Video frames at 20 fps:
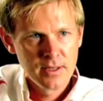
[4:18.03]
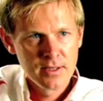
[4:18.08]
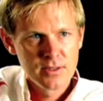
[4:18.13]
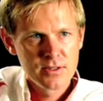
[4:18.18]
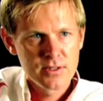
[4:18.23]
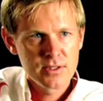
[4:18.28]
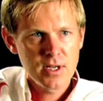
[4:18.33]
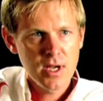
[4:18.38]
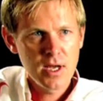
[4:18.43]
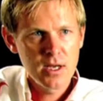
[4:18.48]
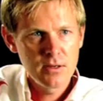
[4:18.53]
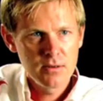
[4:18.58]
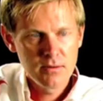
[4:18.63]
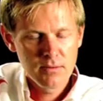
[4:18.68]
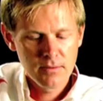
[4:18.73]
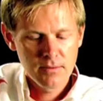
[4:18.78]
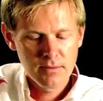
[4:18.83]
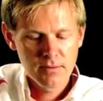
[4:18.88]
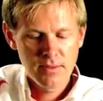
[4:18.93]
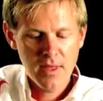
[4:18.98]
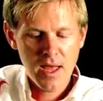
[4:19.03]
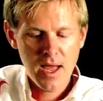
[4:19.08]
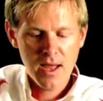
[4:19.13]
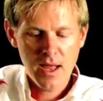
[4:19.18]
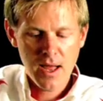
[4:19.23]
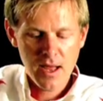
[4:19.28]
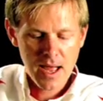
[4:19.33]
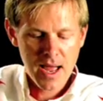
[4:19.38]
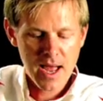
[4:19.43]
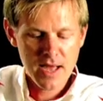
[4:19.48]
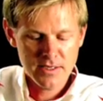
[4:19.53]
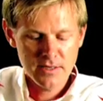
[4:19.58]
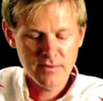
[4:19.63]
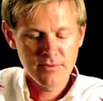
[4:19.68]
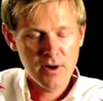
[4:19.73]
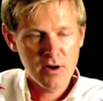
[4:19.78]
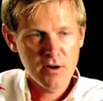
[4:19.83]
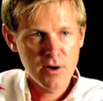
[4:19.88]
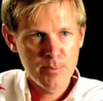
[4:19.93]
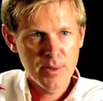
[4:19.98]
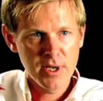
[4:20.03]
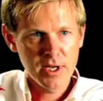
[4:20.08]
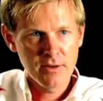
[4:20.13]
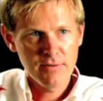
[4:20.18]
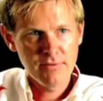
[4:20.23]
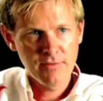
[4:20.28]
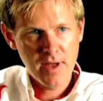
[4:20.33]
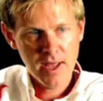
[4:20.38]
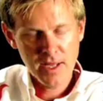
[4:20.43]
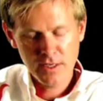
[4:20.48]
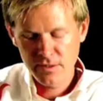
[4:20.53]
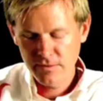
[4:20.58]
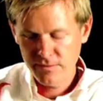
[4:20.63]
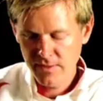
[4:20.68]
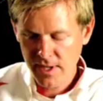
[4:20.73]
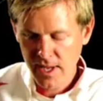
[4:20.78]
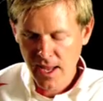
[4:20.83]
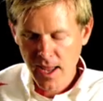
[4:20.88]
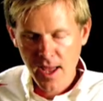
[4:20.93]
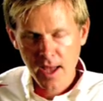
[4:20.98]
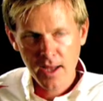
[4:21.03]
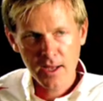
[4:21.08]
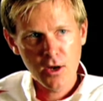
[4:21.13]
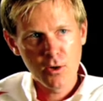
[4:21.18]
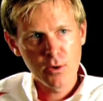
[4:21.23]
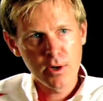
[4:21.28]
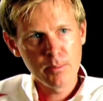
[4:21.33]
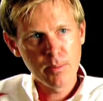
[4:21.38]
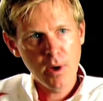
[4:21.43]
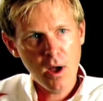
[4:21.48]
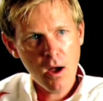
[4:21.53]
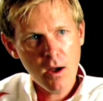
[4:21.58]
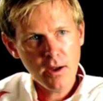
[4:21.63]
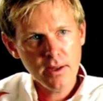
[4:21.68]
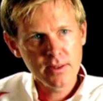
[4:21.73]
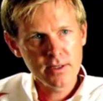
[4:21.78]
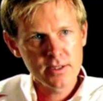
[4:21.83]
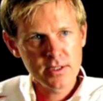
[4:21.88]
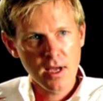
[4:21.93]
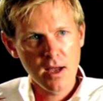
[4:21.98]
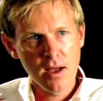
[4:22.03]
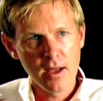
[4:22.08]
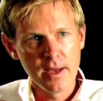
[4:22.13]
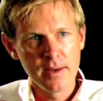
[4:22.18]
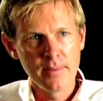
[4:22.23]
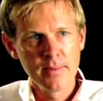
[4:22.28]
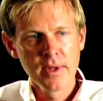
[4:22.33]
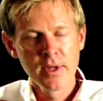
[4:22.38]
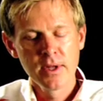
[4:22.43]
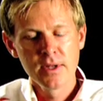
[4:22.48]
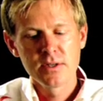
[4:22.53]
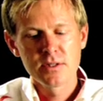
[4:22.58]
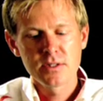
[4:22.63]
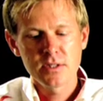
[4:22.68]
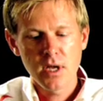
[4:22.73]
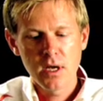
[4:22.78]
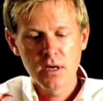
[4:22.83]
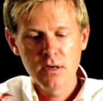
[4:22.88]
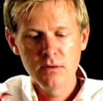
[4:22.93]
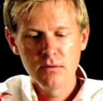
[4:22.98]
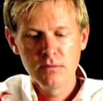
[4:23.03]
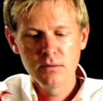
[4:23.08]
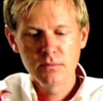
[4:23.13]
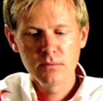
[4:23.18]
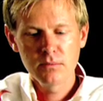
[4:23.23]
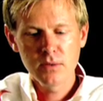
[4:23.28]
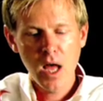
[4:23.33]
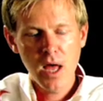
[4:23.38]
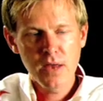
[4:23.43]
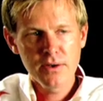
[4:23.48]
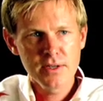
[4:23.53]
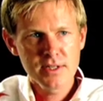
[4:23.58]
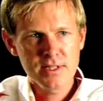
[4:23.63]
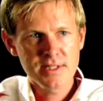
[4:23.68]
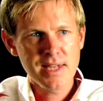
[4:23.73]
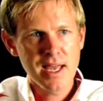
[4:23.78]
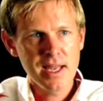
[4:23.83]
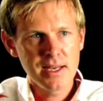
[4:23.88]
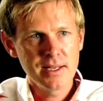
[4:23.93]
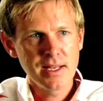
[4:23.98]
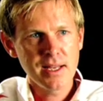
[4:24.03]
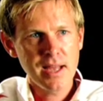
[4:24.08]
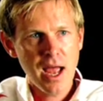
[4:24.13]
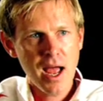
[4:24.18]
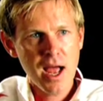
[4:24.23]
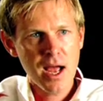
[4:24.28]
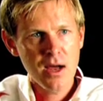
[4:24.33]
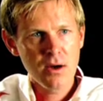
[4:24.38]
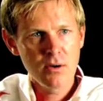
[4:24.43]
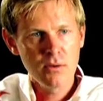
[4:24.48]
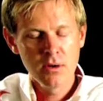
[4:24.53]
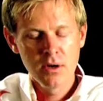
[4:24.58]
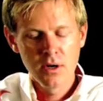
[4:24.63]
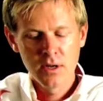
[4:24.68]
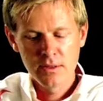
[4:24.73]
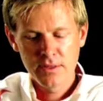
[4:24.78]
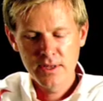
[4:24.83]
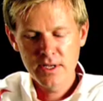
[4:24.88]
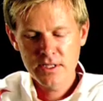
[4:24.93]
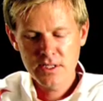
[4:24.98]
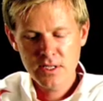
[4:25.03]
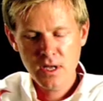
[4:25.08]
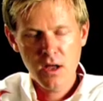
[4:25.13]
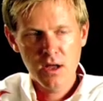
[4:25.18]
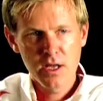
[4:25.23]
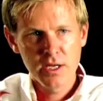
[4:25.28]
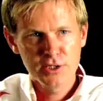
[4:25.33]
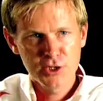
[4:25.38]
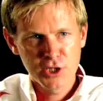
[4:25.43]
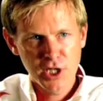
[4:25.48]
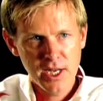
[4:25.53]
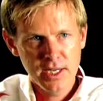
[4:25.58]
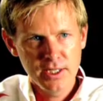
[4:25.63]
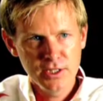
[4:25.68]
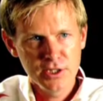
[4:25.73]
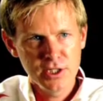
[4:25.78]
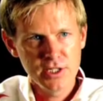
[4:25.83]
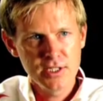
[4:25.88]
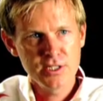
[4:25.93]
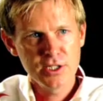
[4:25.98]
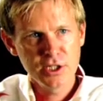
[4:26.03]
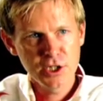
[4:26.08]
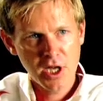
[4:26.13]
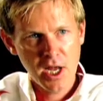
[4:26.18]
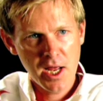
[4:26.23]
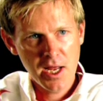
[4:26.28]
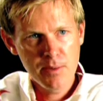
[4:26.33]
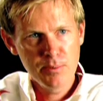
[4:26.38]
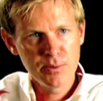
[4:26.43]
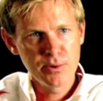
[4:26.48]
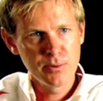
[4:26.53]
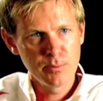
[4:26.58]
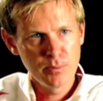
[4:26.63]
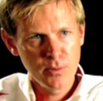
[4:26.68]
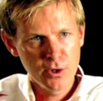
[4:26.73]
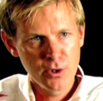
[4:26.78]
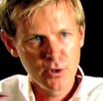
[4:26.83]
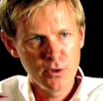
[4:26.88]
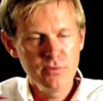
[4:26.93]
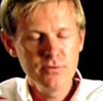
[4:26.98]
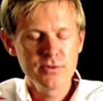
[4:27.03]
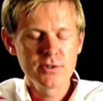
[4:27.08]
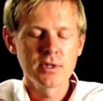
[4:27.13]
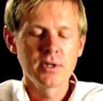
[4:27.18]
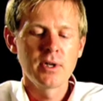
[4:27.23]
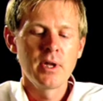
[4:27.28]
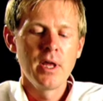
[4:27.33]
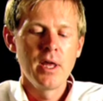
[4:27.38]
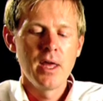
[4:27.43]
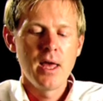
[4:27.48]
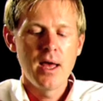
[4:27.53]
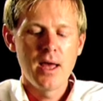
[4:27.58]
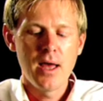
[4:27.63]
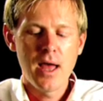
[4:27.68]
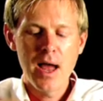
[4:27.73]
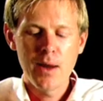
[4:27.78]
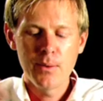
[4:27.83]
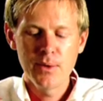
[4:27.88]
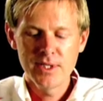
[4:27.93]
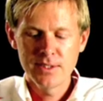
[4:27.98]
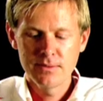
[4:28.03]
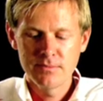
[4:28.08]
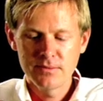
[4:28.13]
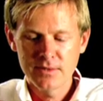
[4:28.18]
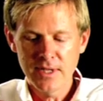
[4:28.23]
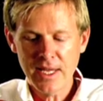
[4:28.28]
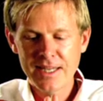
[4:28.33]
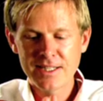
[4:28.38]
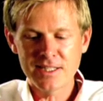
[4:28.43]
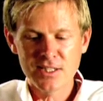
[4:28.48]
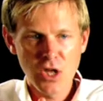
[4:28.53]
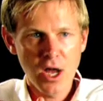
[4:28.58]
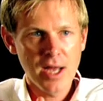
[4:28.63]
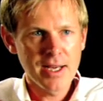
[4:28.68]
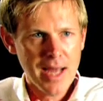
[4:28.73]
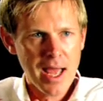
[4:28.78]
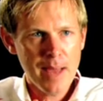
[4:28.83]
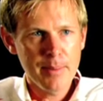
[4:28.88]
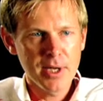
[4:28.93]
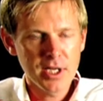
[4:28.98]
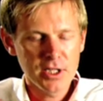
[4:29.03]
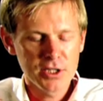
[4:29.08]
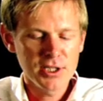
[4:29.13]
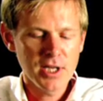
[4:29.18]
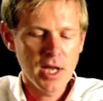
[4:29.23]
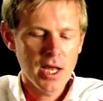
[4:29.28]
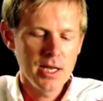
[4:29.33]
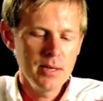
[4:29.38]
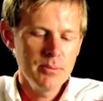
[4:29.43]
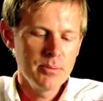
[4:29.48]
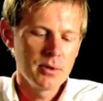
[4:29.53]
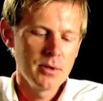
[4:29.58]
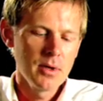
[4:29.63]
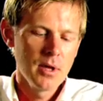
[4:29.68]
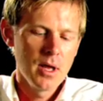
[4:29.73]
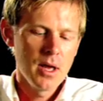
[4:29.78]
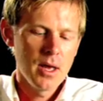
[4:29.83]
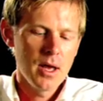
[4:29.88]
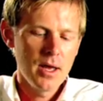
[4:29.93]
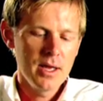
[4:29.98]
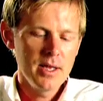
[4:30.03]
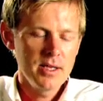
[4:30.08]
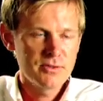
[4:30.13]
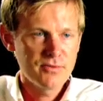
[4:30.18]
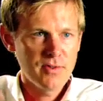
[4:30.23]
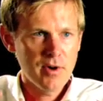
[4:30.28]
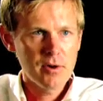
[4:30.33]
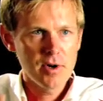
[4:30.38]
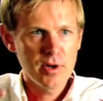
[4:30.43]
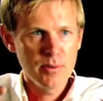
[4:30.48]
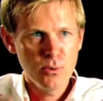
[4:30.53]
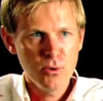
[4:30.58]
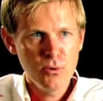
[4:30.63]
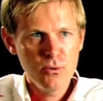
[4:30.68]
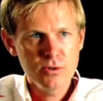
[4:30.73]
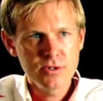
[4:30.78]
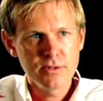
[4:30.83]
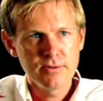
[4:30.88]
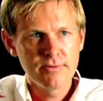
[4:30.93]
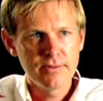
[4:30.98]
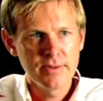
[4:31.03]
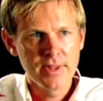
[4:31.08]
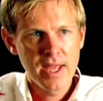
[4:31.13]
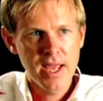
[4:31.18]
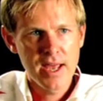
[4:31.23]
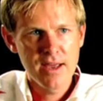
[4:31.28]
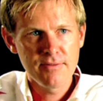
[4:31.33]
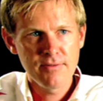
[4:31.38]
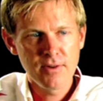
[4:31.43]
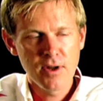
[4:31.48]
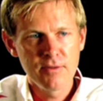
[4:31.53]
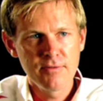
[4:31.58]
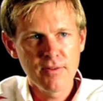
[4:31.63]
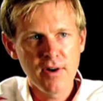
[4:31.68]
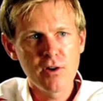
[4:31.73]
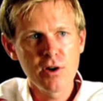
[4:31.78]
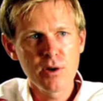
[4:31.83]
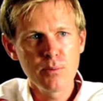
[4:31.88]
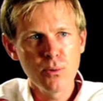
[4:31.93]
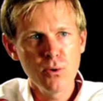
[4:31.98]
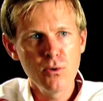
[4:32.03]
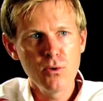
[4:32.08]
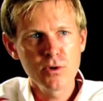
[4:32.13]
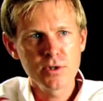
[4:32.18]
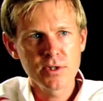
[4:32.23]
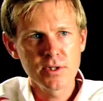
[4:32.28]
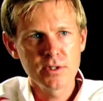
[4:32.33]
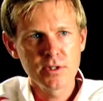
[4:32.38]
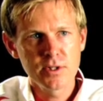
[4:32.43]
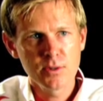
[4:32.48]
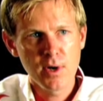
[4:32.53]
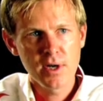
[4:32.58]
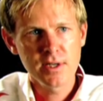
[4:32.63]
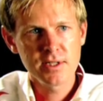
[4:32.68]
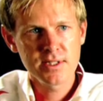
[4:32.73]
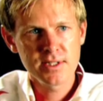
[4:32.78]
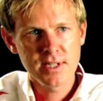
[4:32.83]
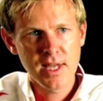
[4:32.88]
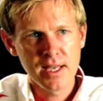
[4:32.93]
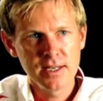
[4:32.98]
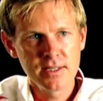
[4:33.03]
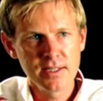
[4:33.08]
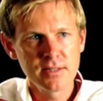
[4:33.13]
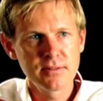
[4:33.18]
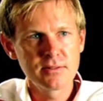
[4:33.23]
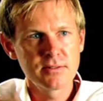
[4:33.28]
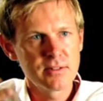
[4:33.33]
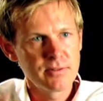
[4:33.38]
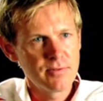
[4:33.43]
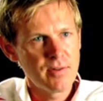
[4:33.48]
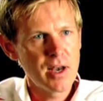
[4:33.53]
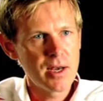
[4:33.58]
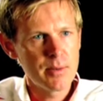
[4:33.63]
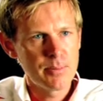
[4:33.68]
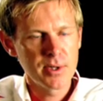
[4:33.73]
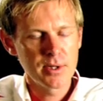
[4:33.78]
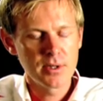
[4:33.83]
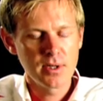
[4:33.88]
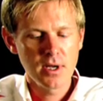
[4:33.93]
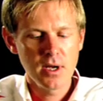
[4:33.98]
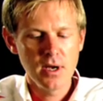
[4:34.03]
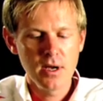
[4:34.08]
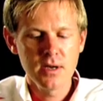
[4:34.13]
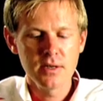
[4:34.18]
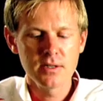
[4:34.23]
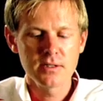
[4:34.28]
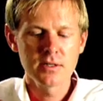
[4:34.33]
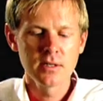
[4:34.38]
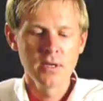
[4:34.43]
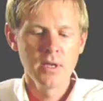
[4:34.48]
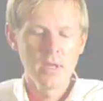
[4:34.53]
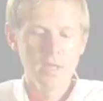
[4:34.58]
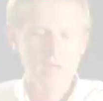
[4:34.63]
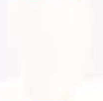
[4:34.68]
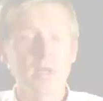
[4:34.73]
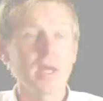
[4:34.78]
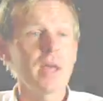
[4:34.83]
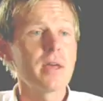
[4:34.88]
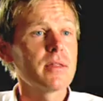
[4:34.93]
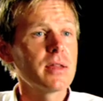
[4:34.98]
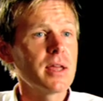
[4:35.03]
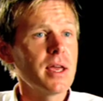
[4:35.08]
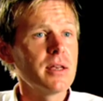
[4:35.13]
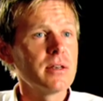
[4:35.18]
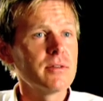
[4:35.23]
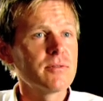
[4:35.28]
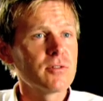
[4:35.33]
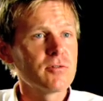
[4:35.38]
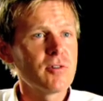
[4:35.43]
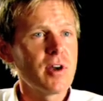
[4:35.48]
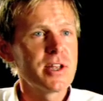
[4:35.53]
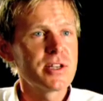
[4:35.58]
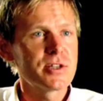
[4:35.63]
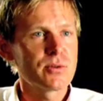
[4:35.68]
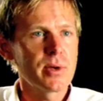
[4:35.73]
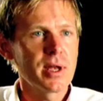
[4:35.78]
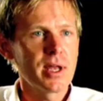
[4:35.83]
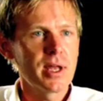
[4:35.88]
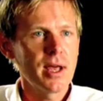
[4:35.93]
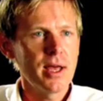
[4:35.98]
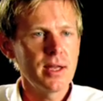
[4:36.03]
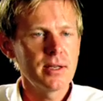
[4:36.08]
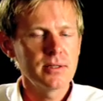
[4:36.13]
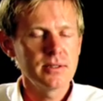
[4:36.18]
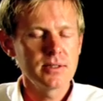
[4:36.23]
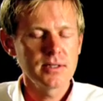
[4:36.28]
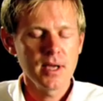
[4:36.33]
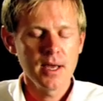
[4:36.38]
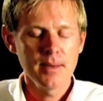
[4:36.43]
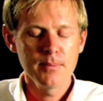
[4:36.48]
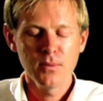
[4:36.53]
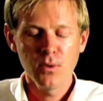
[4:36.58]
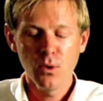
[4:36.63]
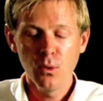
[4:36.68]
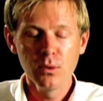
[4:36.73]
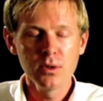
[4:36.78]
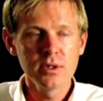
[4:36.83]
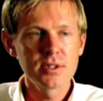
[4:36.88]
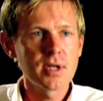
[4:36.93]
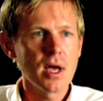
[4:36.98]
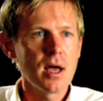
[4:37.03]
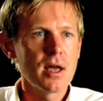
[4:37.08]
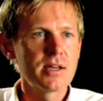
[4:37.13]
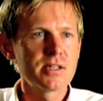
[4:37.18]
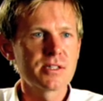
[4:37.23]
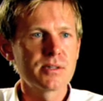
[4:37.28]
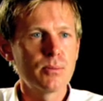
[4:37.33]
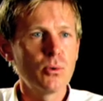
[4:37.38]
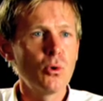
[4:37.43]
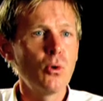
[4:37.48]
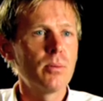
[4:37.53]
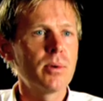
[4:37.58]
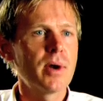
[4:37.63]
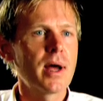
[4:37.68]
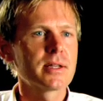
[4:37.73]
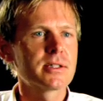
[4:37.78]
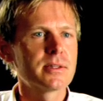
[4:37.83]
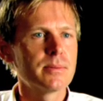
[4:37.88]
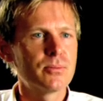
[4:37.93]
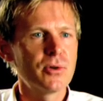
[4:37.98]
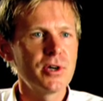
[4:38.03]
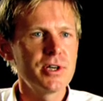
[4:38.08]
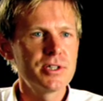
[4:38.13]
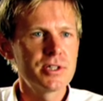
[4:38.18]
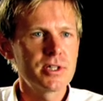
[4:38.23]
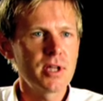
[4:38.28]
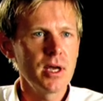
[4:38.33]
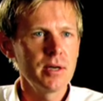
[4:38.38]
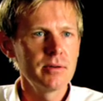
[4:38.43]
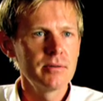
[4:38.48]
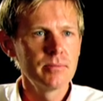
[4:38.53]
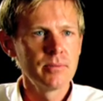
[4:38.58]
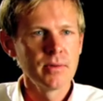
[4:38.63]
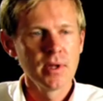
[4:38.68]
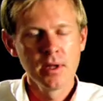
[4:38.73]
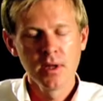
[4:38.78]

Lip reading: So that has a very big effect of the air going behind the tyre. So understanding how this tyre changes shape and moves, how its dynamic shape, is very important for the airflow, very important to understand it developing the cars. Okay, at the end of a race weekend, all the tyres are brought back to Bridgestone.